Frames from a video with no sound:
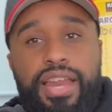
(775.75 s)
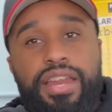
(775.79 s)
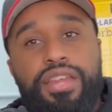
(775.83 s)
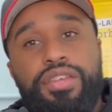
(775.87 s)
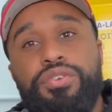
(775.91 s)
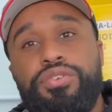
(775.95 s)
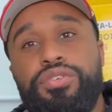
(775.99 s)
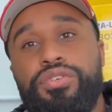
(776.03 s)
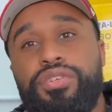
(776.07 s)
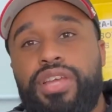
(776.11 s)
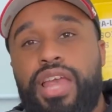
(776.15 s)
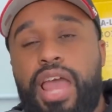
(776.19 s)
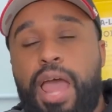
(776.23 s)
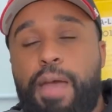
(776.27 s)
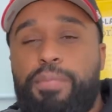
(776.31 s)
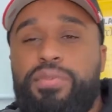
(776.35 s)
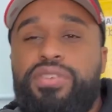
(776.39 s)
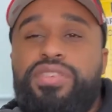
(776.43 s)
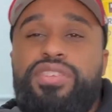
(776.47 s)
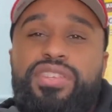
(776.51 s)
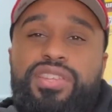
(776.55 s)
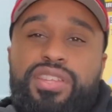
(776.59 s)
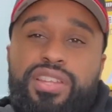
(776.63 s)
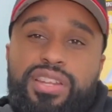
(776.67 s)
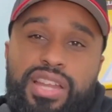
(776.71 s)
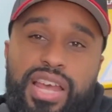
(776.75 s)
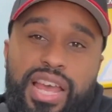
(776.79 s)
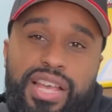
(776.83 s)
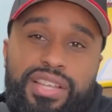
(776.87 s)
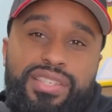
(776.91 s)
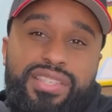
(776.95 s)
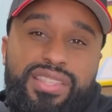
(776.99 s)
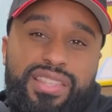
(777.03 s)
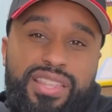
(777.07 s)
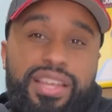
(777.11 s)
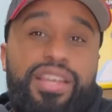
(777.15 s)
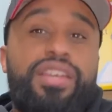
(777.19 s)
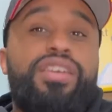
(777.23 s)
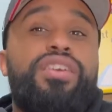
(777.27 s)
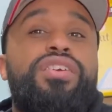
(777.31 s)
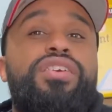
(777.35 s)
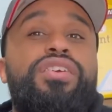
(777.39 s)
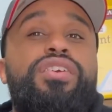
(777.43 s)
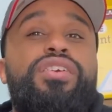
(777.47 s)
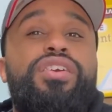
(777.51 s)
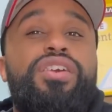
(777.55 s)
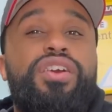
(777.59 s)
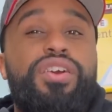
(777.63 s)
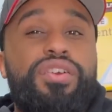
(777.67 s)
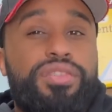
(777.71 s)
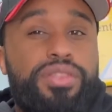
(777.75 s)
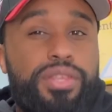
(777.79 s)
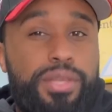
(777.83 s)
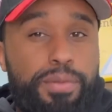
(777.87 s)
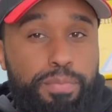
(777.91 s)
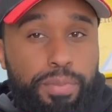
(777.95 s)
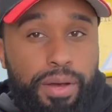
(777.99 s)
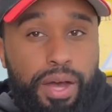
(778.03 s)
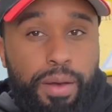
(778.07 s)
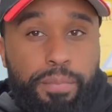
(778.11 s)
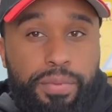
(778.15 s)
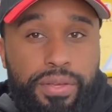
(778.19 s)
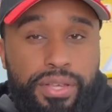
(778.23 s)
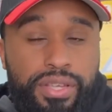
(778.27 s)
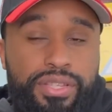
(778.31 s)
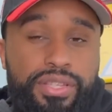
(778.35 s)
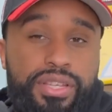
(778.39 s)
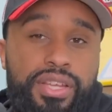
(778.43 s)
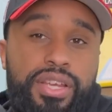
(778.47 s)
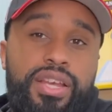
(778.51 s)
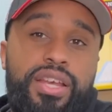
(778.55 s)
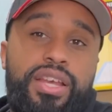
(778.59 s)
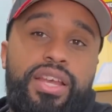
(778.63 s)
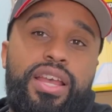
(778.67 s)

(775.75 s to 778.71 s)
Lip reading: And it usually happens to the nice, thick, girthy puppies,